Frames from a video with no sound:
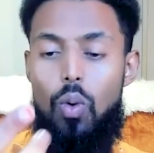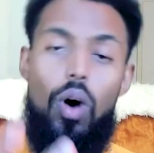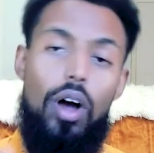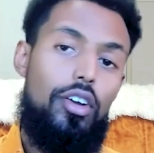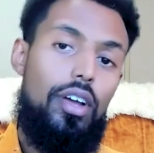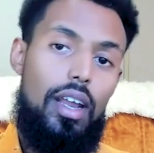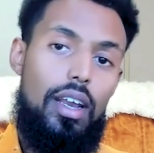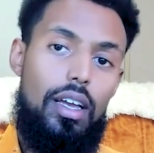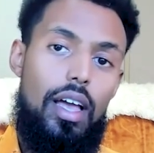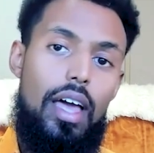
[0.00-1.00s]
what you're
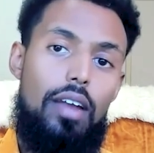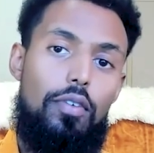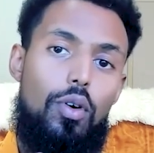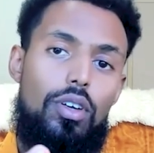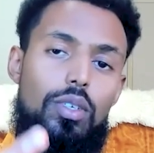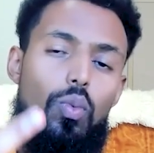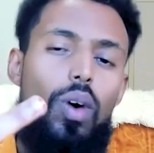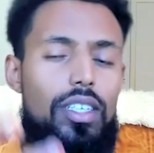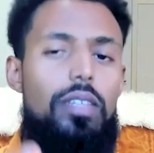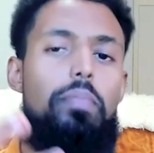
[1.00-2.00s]
getting, and of course,
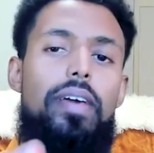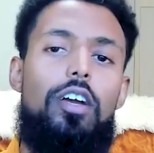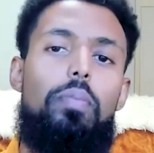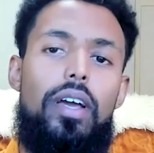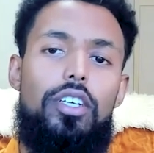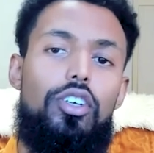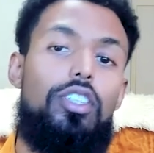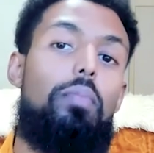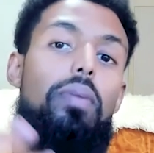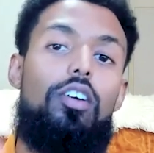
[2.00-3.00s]
what is the bigger picture
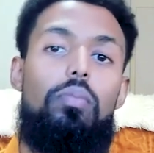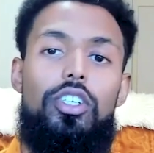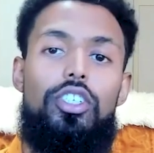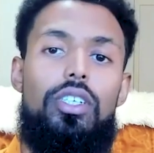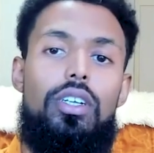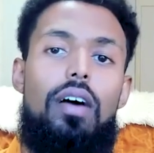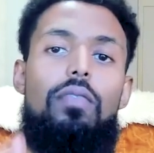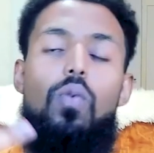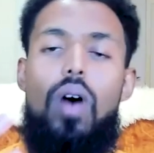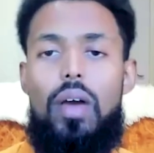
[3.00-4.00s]
and the bigger mission
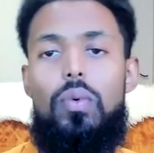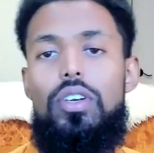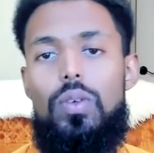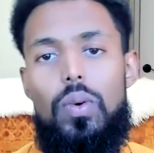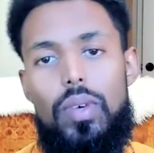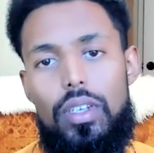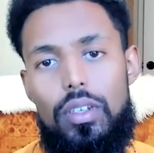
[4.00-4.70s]
of why we do what we